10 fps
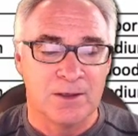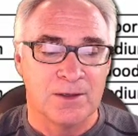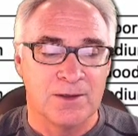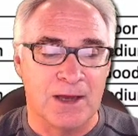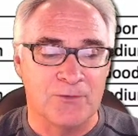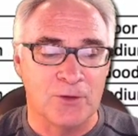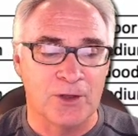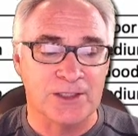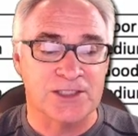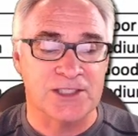Now, if you
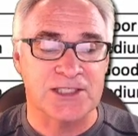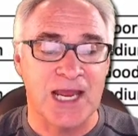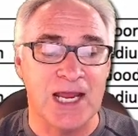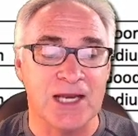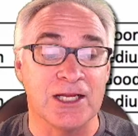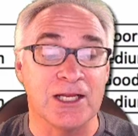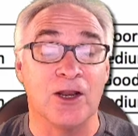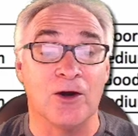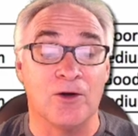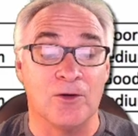look at sandy
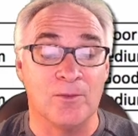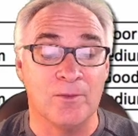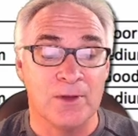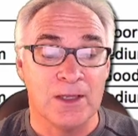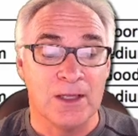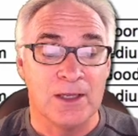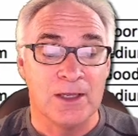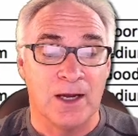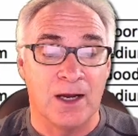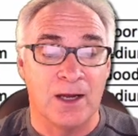loam,
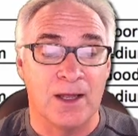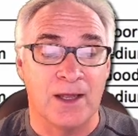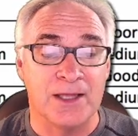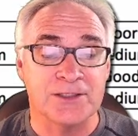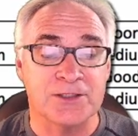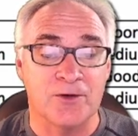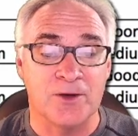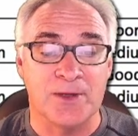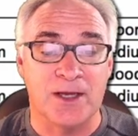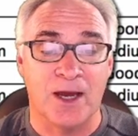it's going
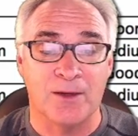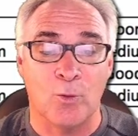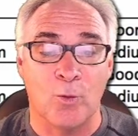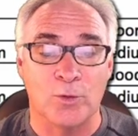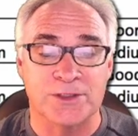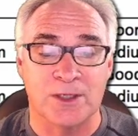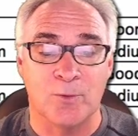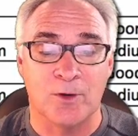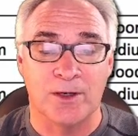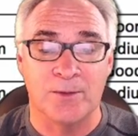to be kind of
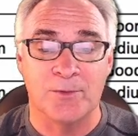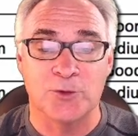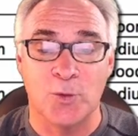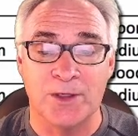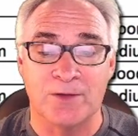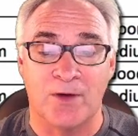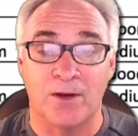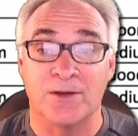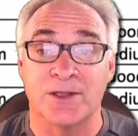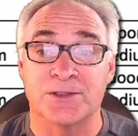somewhere in between of
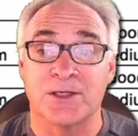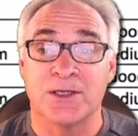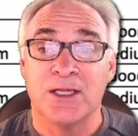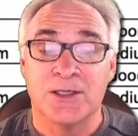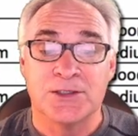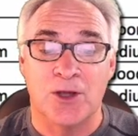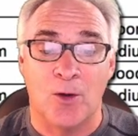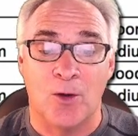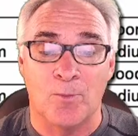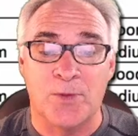all of this.
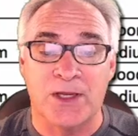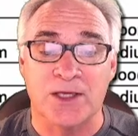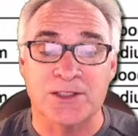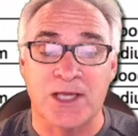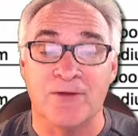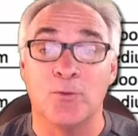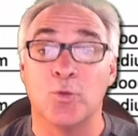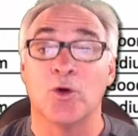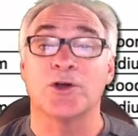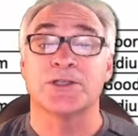So, because I've
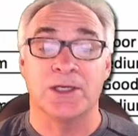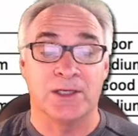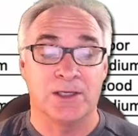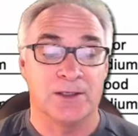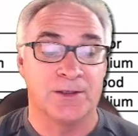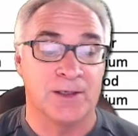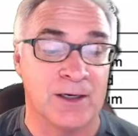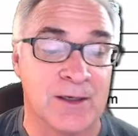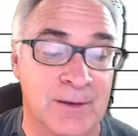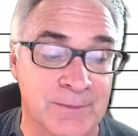worked in
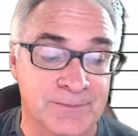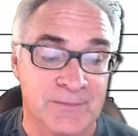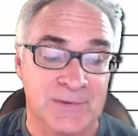um,